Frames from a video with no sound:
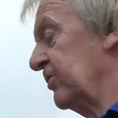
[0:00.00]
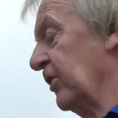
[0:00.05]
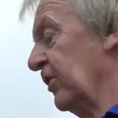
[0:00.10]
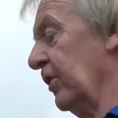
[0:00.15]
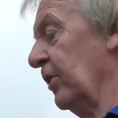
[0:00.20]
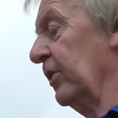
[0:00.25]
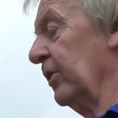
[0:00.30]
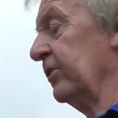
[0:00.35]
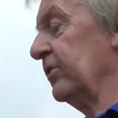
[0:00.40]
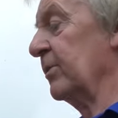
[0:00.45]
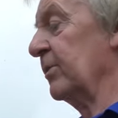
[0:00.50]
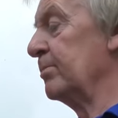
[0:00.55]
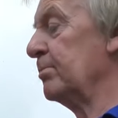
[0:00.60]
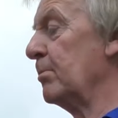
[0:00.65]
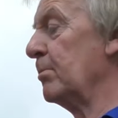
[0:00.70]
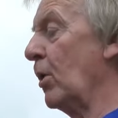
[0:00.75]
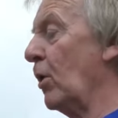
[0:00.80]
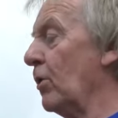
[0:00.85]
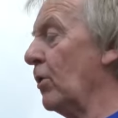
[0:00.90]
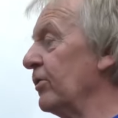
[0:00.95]
dirt and
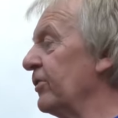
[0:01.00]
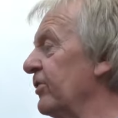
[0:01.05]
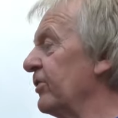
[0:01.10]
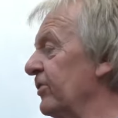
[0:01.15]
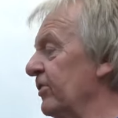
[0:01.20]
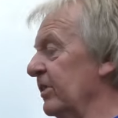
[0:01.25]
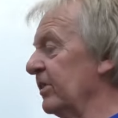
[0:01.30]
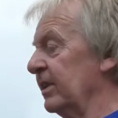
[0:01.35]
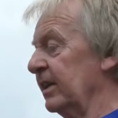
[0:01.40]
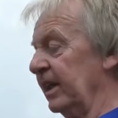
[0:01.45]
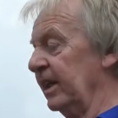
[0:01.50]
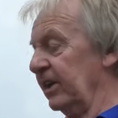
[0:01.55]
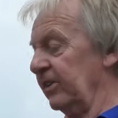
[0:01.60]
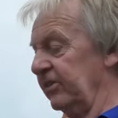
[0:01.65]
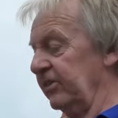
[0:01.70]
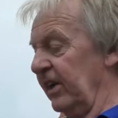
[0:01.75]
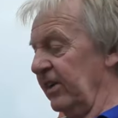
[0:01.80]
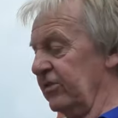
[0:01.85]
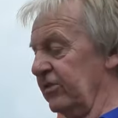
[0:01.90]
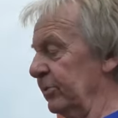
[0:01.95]
moss, et
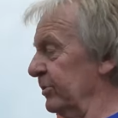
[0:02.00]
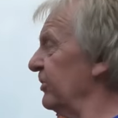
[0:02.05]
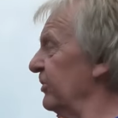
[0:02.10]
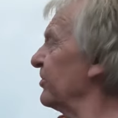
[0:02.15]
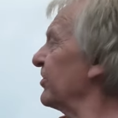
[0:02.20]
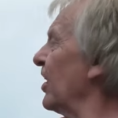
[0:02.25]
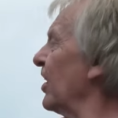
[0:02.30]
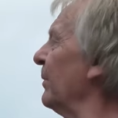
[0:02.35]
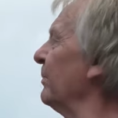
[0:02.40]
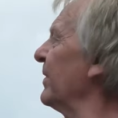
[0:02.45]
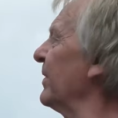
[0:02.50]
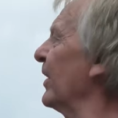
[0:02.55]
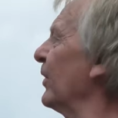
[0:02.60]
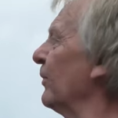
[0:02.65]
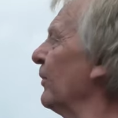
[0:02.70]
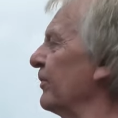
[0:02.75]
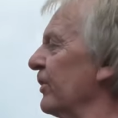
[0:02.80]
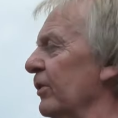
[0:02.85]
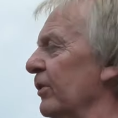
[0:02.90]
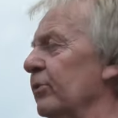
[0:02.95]
cetera, which has come down
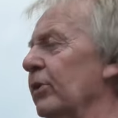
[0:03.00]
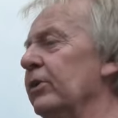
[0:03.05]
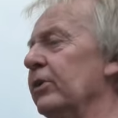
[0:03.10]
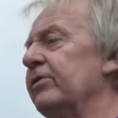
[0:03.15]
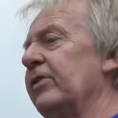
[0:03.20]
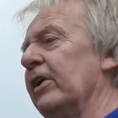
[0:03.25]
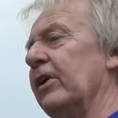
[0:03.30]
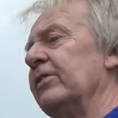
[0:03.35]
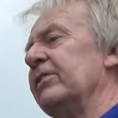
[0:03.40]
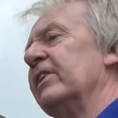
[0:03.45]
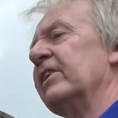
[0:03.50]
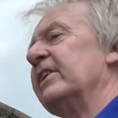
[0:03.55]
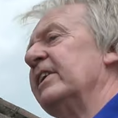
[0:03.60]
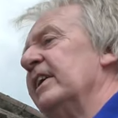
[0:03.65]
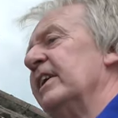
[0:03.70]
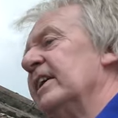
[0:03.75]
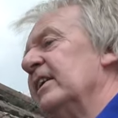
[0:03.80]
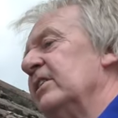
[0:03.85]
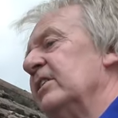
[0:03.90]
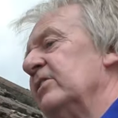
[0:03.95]
off the roof over the
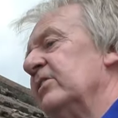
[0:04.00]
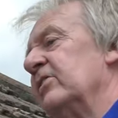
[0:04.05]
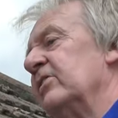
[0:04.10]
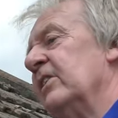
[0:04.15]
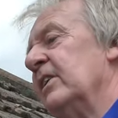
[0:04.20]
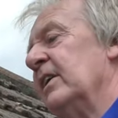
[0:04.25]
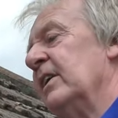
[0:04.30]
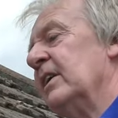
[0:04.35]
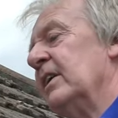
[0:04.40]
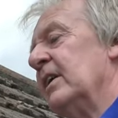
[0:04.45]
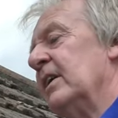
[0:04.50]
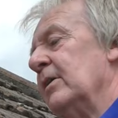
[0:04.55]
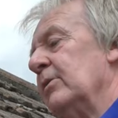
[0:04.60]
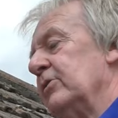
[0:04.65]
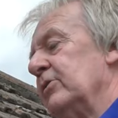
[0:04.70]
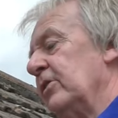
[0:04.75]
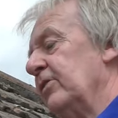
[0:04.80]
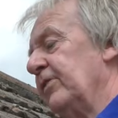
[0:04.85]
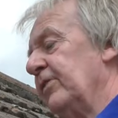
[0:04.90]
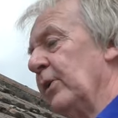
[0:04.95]
years,
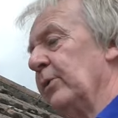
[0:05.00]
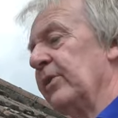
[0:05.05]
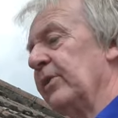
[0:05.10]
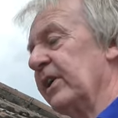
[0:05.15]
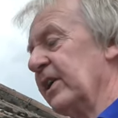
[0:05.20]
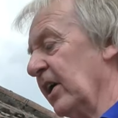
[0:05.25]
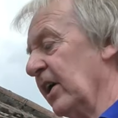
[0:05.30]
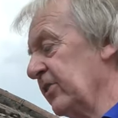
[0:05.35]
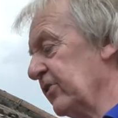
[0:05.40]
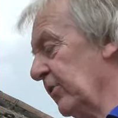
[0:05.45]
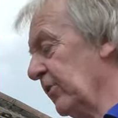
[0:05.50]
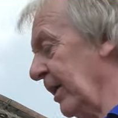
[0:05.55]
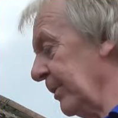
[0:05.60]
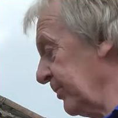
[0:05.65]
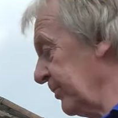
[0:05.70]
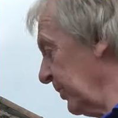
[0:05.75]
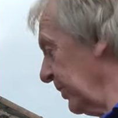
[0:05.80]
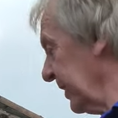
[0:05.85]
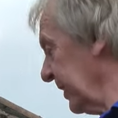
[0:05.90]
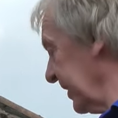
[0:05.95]
just filled the gutter up.
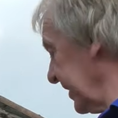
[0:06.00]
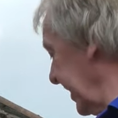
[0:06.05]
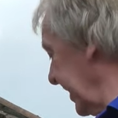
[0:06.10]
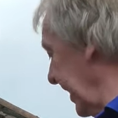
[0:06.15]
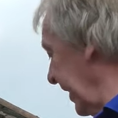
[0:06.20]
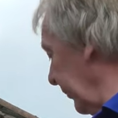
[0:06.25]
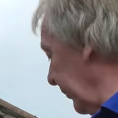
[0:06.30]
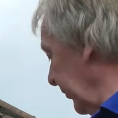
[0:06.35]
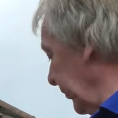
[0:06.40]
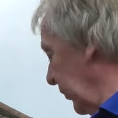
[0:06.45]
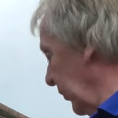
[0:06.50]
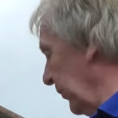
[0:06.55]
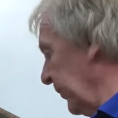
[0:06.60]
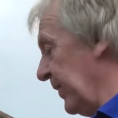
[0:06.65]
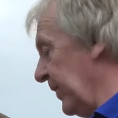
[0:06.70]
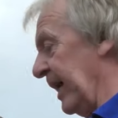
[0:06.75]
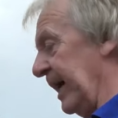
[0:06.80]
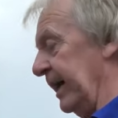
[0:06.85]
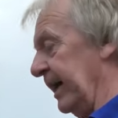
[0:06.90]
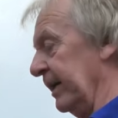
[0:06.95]
So I'm going to carry on now,